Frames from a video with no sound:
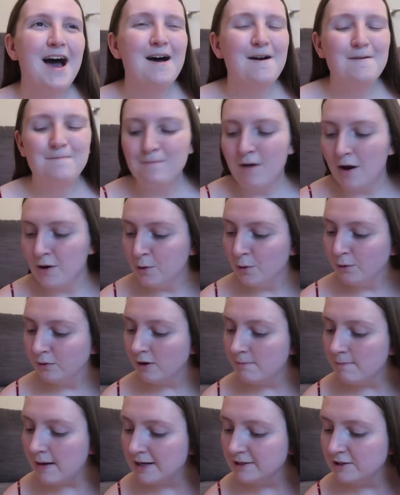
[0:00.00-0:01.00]
Um, I
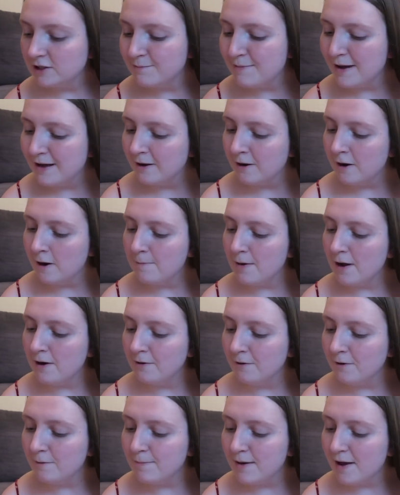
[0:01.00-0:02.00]
also managed to pick up a
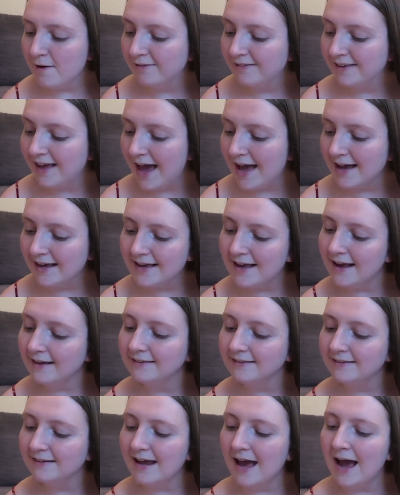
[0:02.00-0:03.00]
new bit of tech
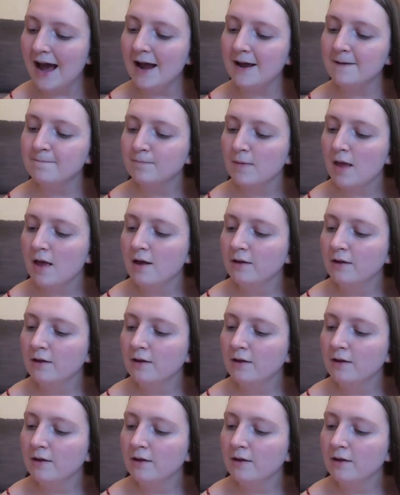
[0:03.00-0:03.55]
yesterday.